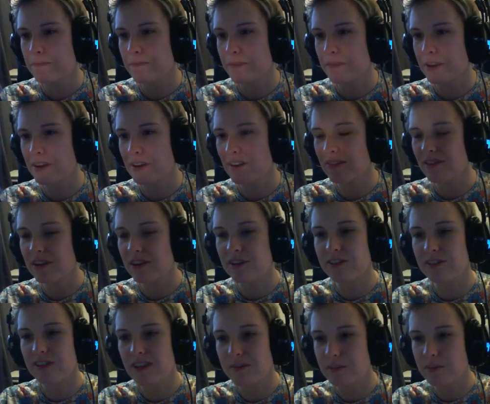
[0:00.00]
You can't really
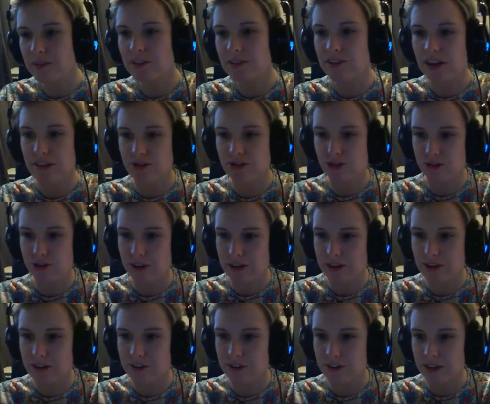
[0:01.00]
see it, but the texturing,
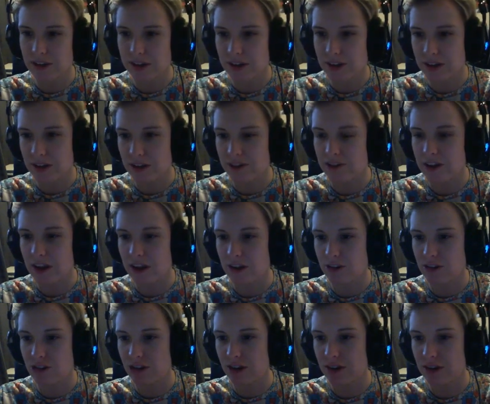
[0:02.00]
it's got like a nice
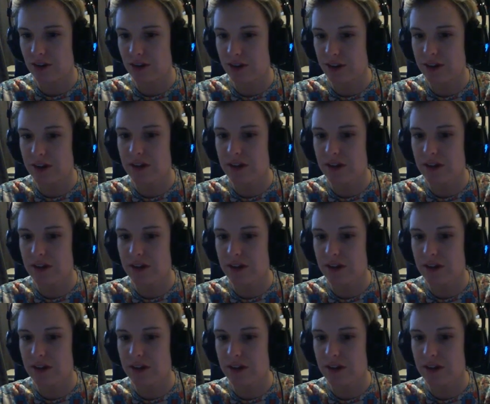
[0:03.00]
texture on it.